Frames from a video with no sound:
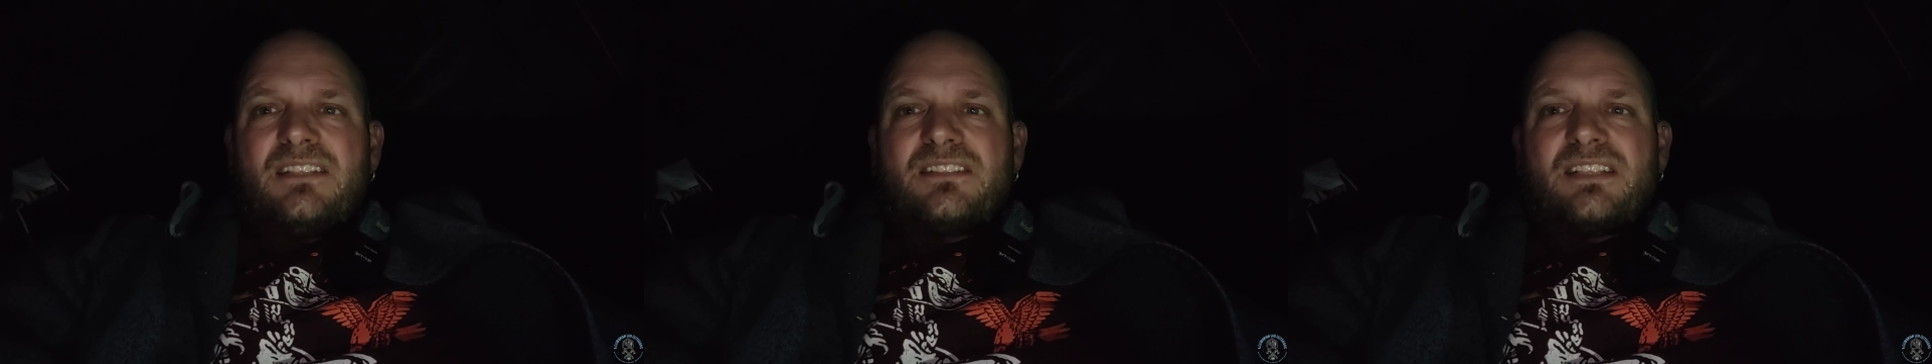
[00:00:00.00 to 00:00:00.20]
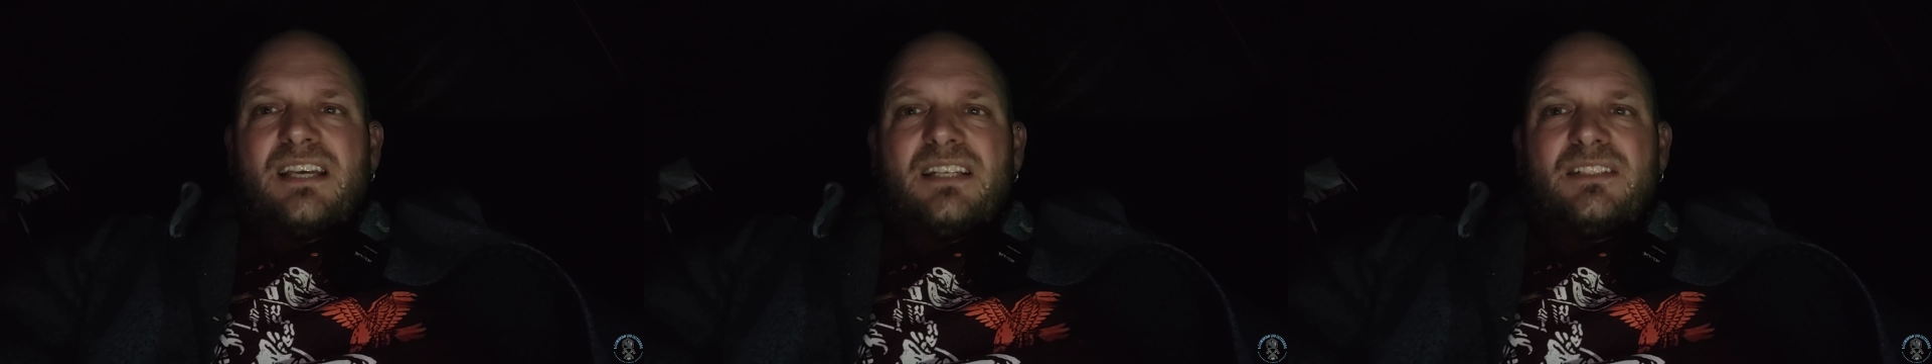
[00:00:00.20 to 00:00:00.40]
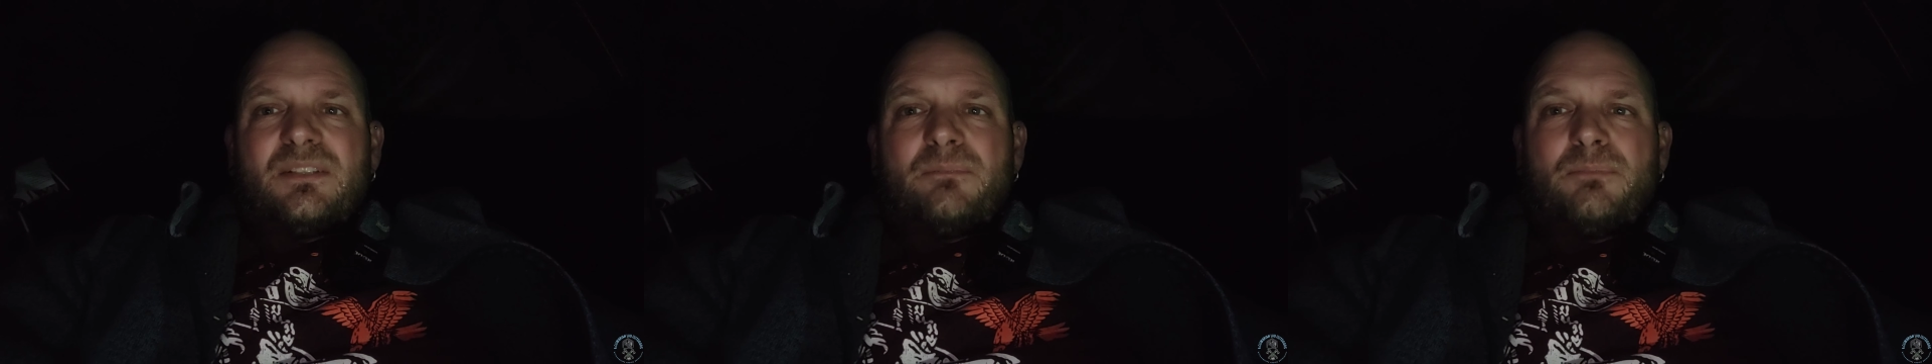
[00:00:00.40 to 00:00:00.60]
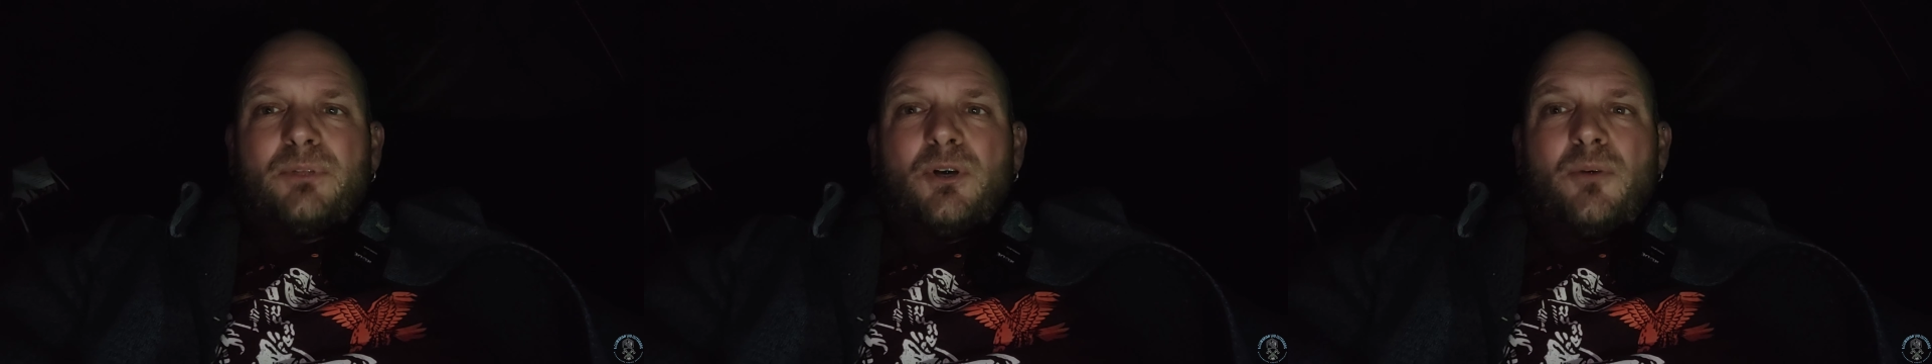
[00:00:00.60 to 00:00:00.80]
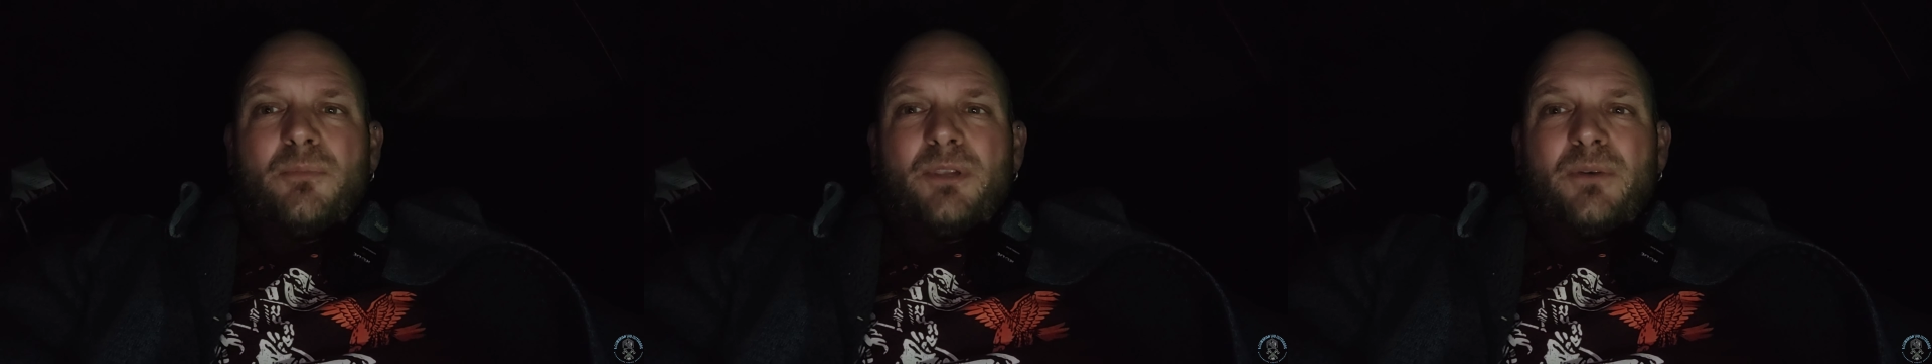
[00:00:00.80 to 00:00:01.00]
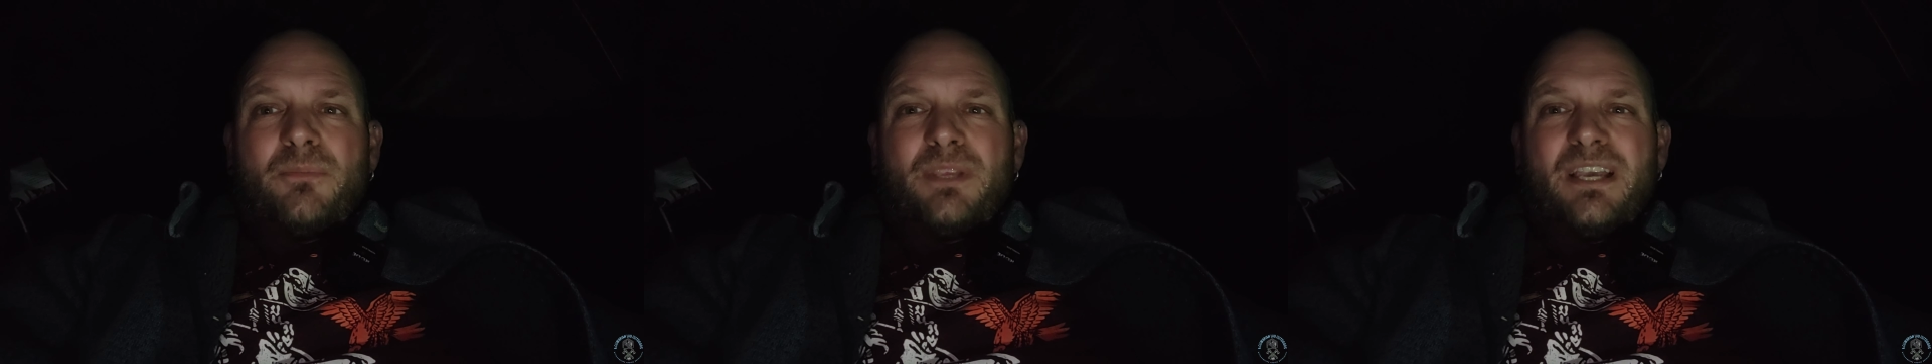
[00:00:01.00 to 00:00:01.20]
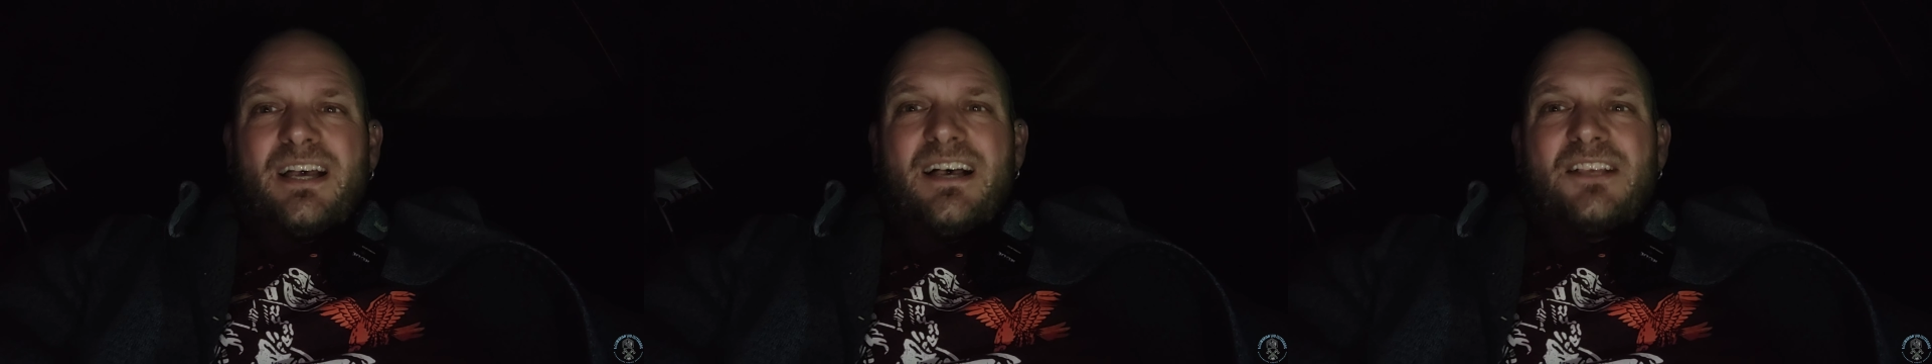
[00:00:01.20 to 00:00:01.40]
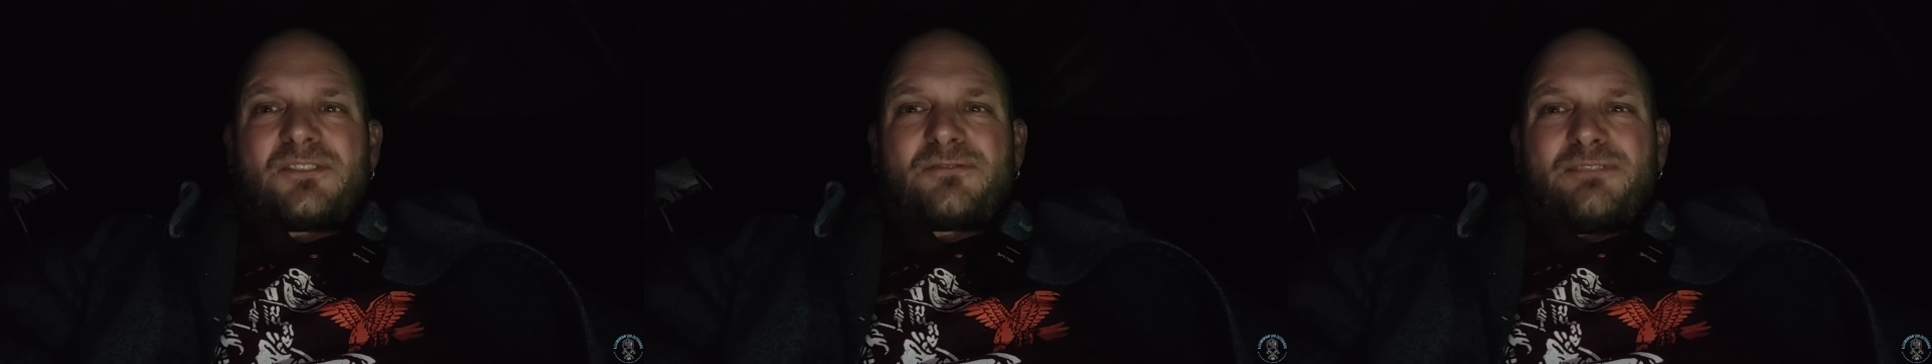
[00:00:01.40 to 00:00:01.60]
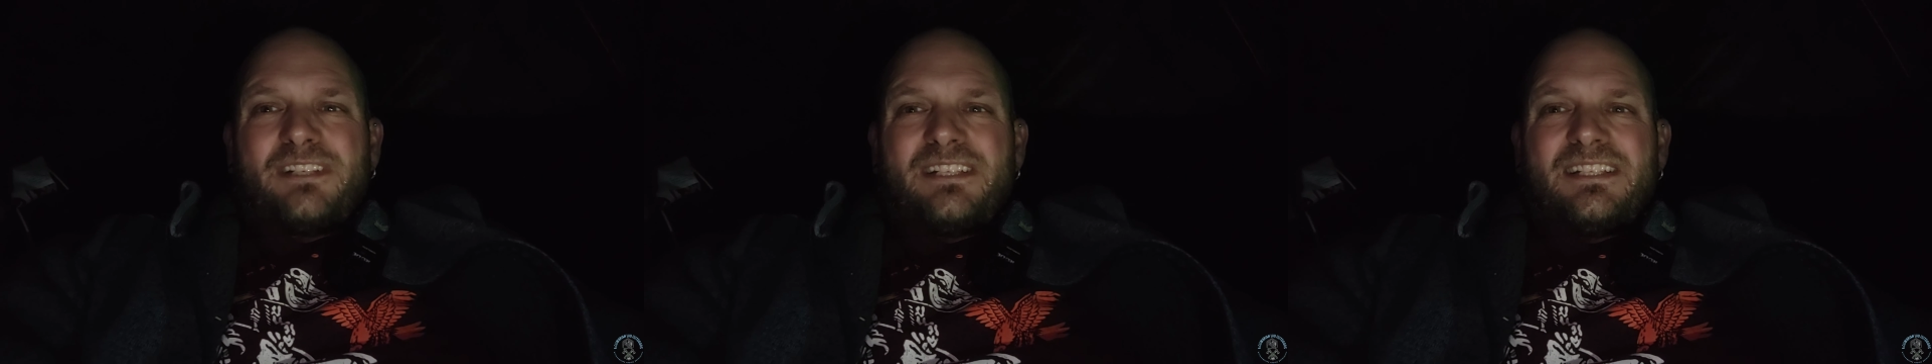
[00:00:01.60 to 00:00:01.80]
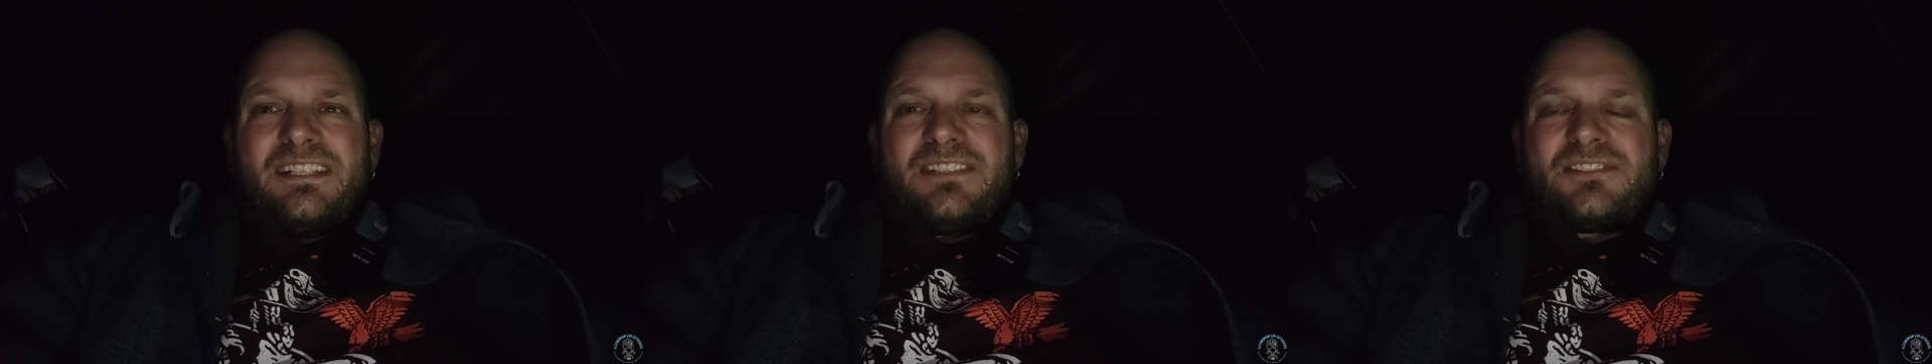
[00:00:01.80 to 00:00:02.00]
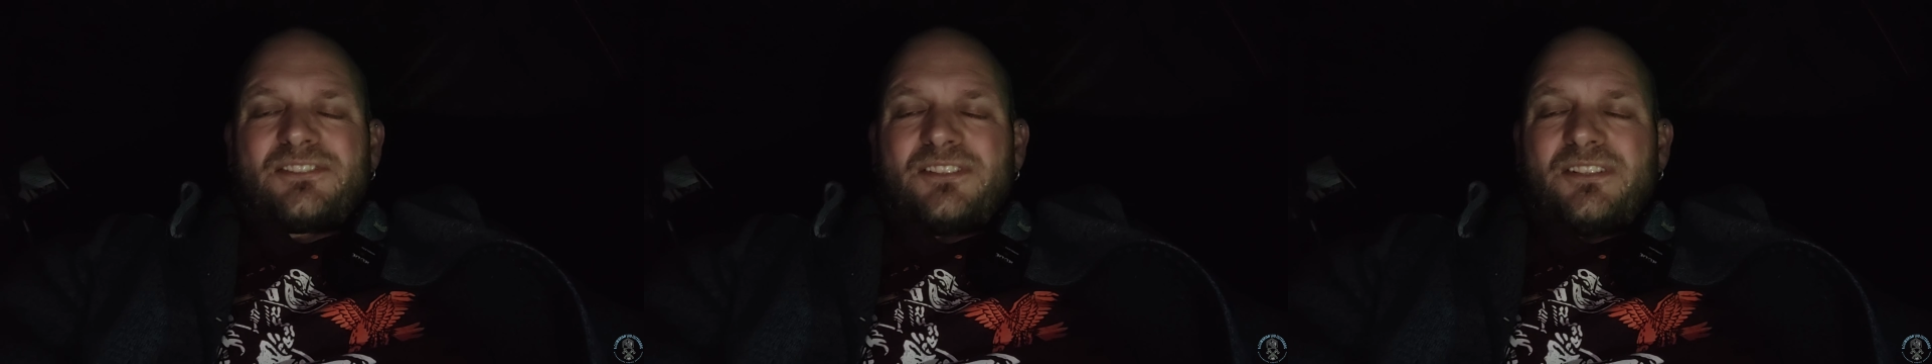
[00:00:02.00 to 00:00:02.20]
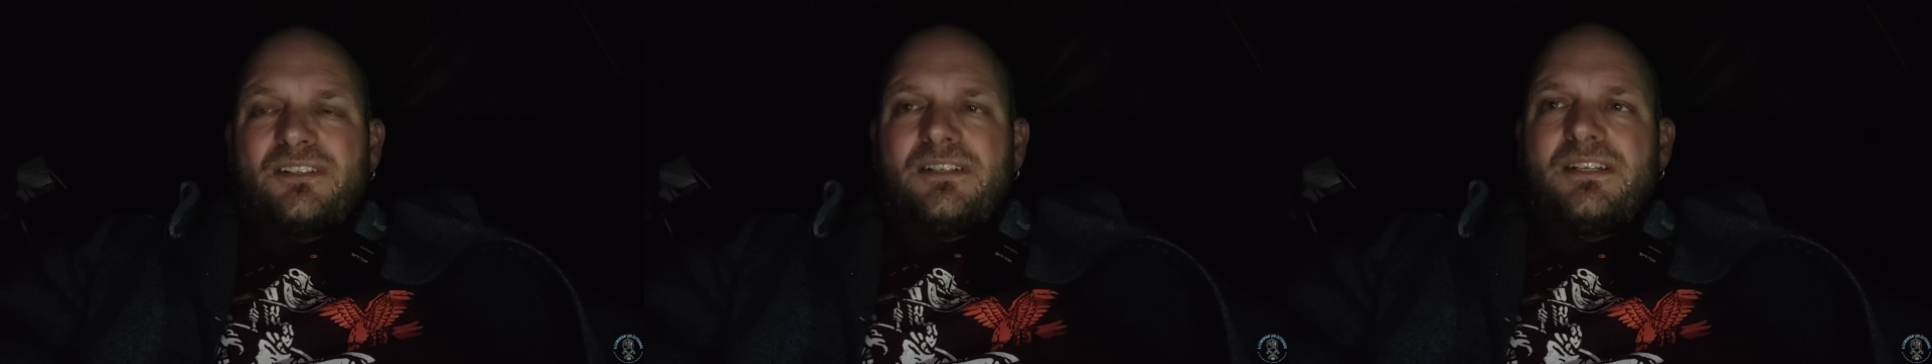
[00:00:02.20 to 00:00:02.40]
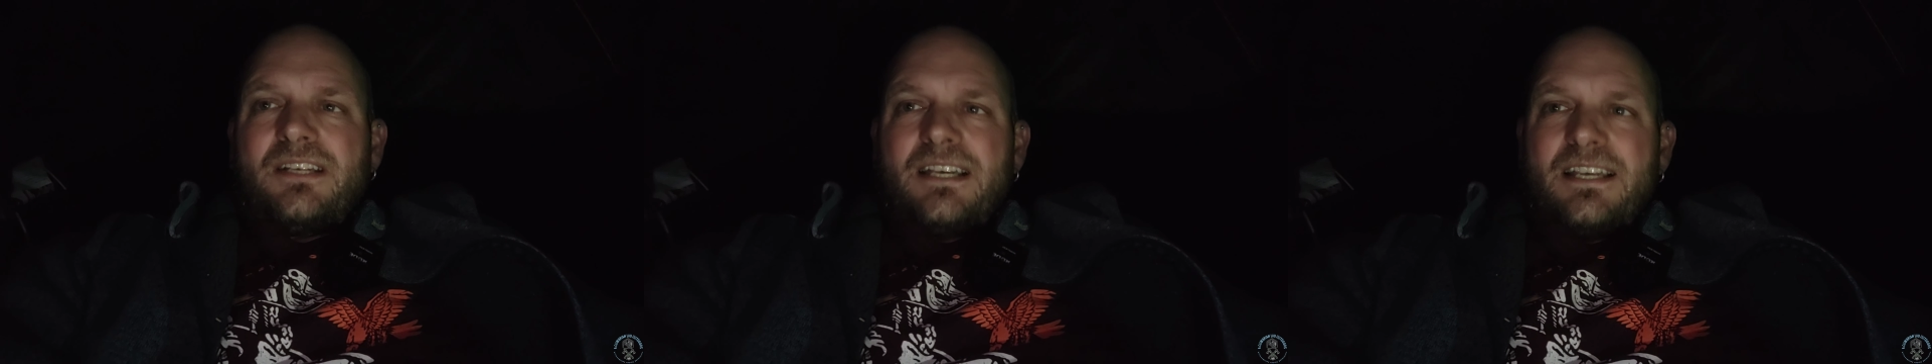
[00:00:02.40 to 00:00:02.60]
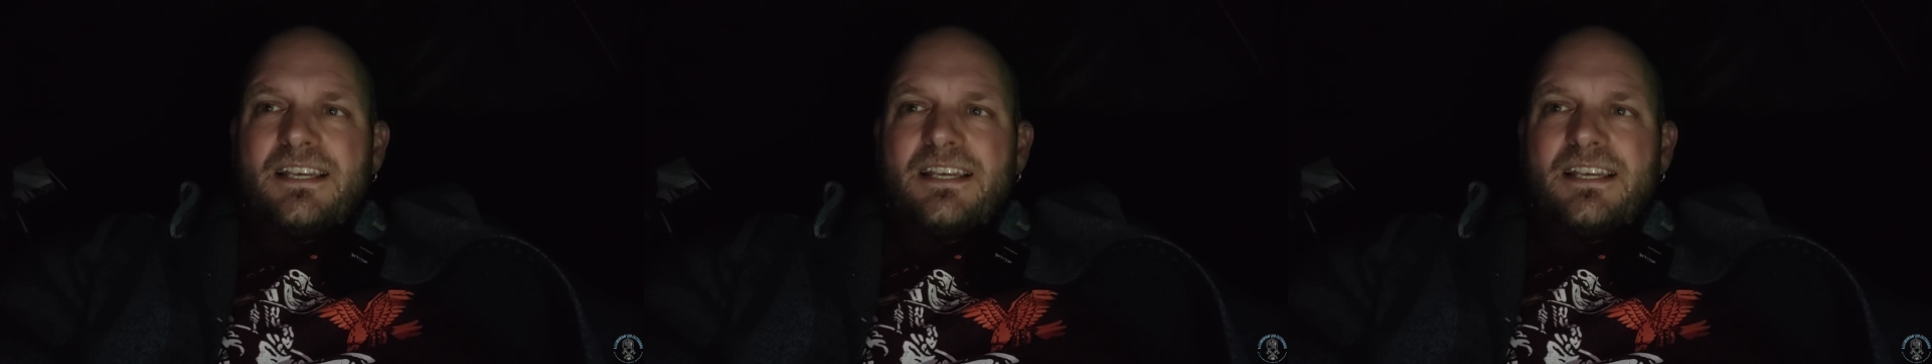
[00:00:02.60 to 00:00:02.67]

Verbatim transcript: it's kind of blown me on my ass really. So